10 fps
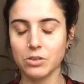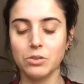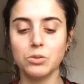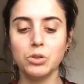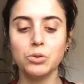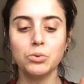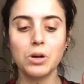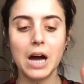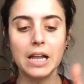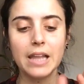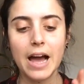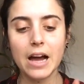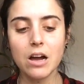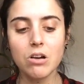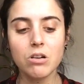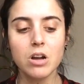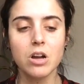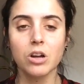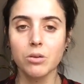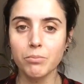So you allow
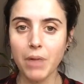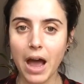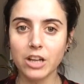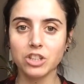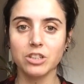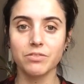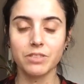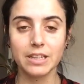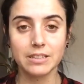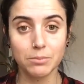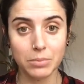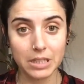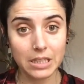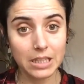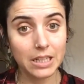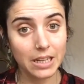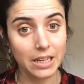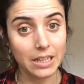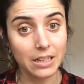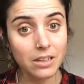compassion and flexibility
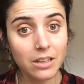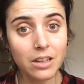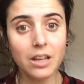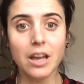in,